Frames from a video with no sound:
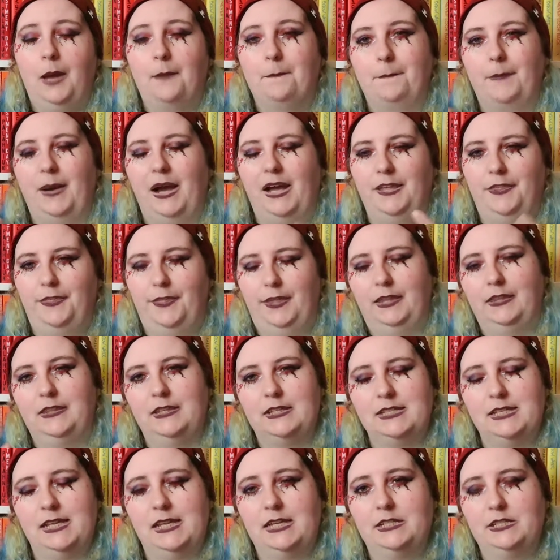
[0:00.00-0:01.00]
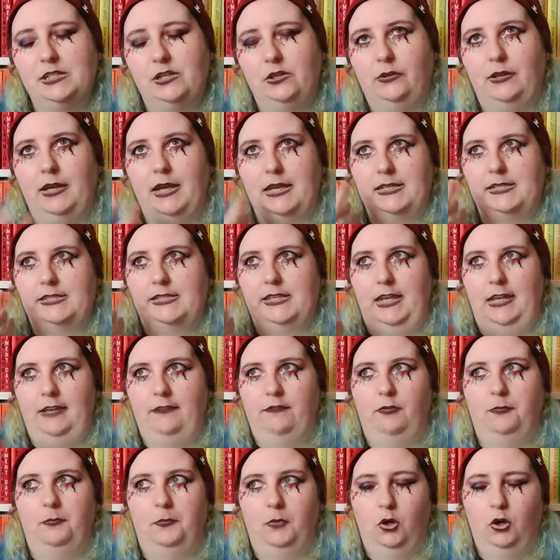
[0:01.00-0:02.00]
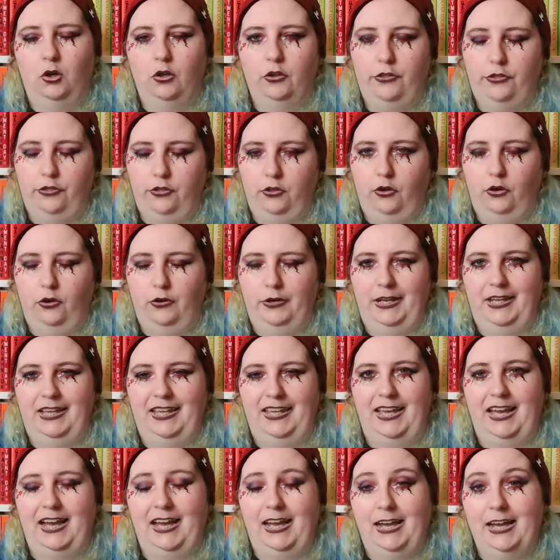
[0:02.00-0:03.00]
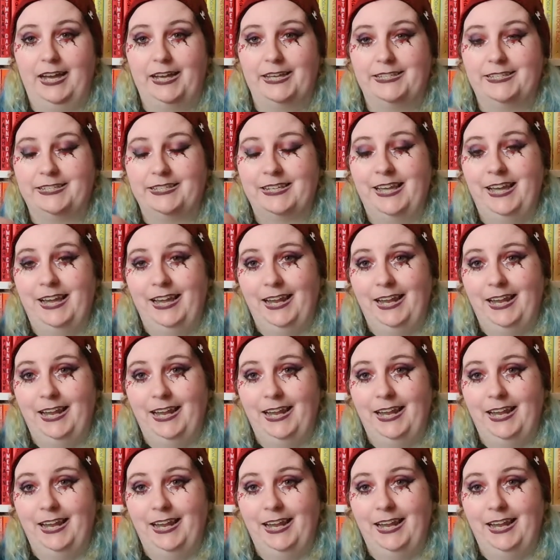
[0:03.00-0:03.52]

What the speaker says: But I think this issue gets even more thorny as